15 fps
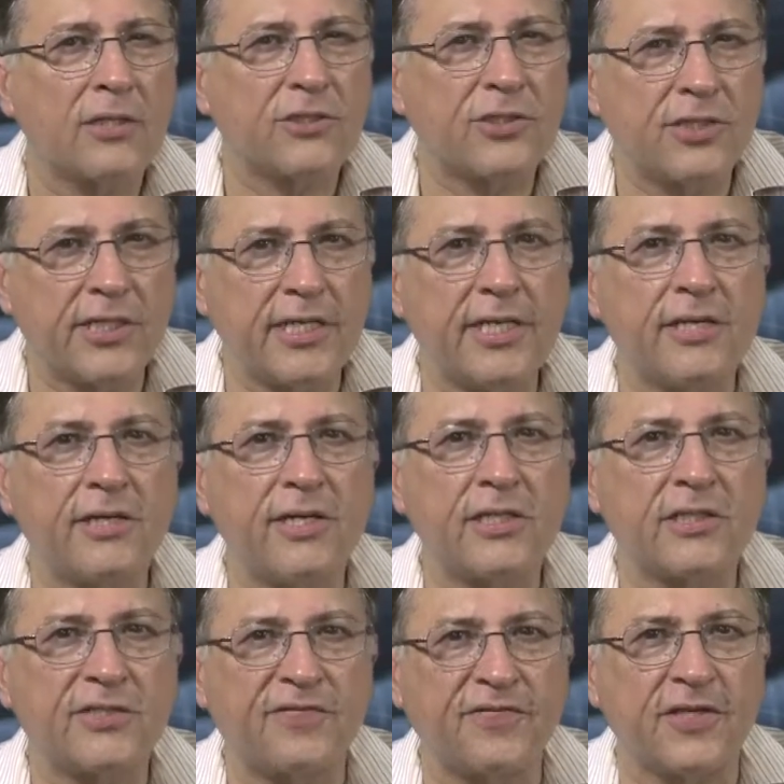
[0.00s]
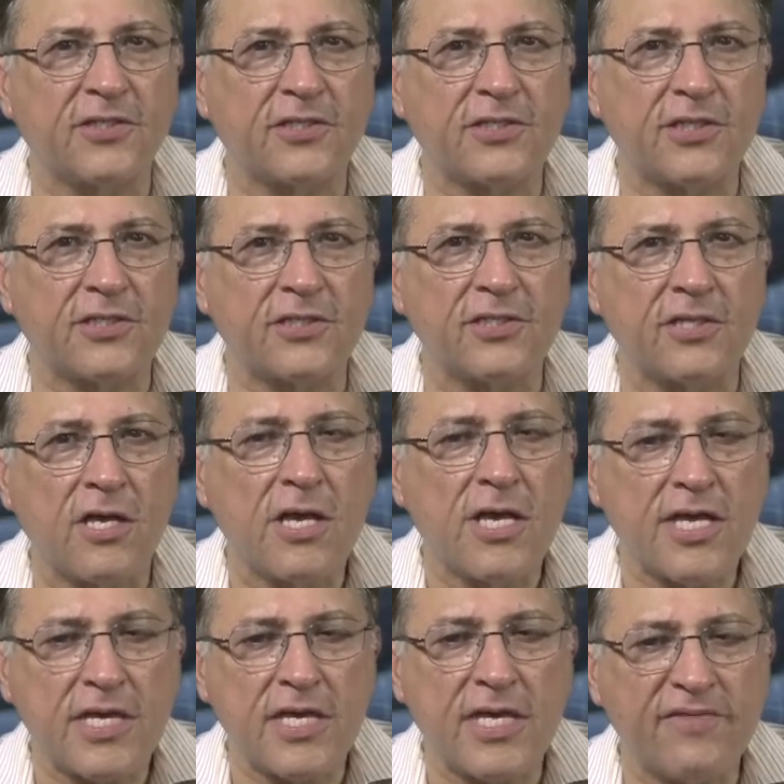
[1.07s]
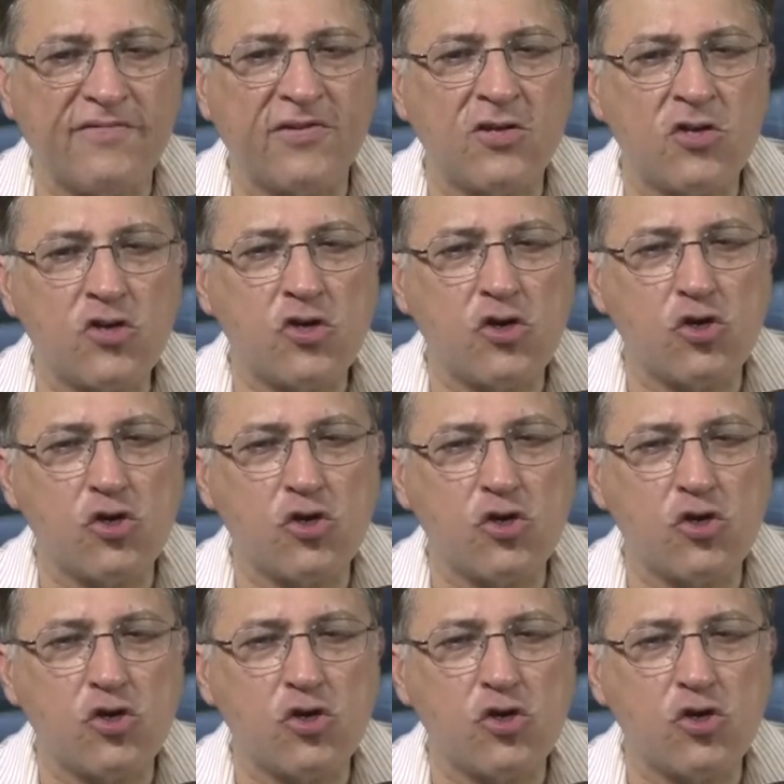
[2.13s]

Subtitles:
serious physicists even